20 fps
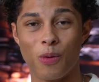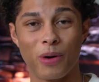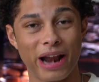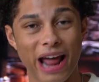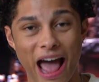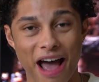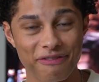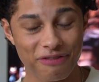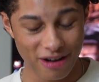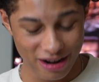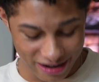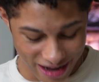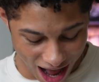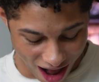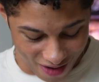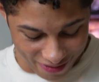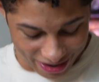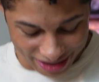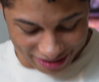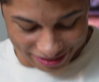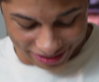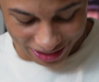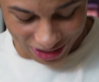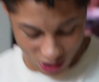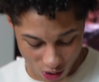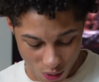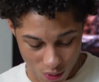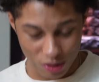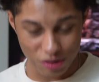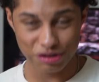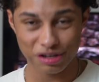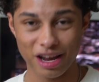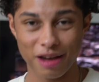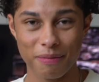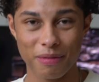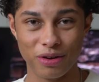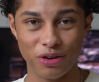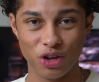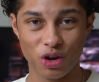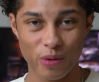what I have on now is the
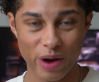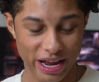GoldGym New